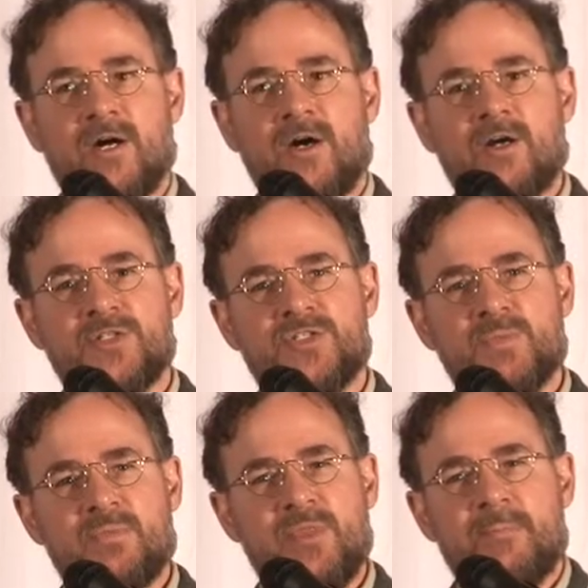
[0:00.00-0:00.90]
are
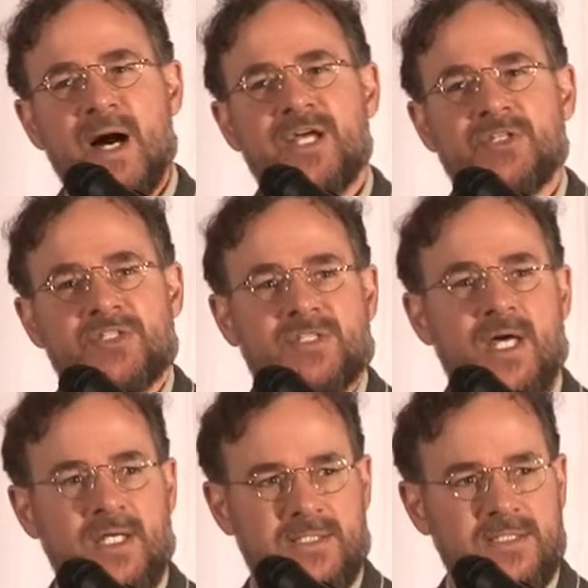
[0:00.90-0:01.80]
the minor
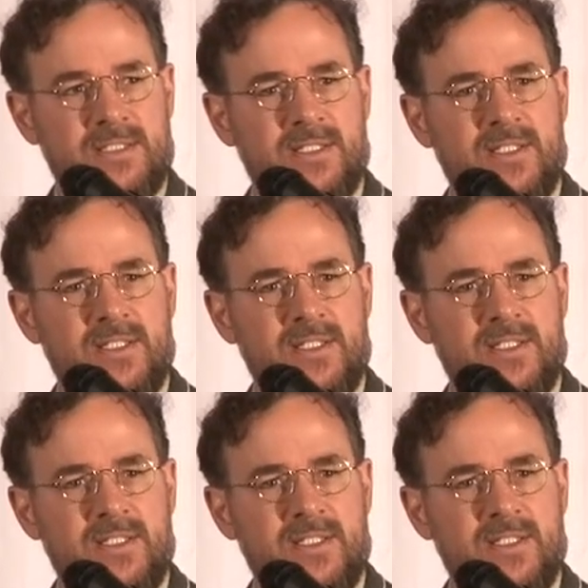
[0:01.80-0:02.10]
signs.